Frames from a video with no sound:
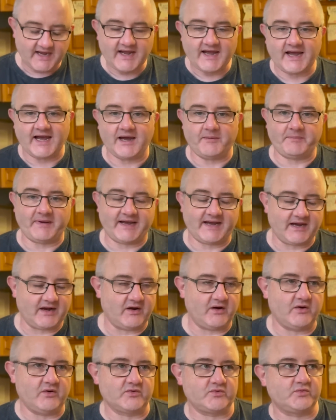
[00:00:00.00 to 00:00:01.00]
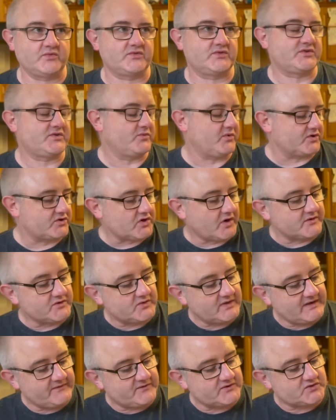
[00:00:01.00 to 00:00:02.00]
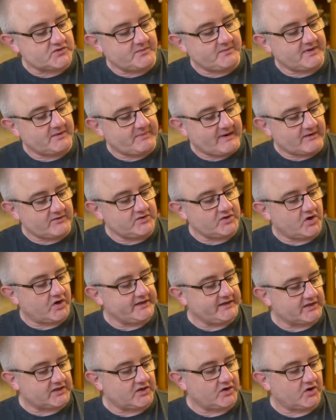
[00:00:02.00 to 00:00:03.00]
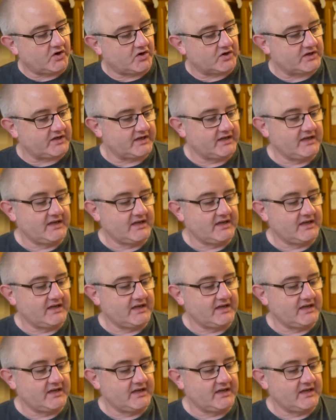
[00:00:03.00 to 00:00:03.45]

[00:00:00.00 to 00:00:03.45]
at about, so what time do we leave for swimming? About nine o'clock,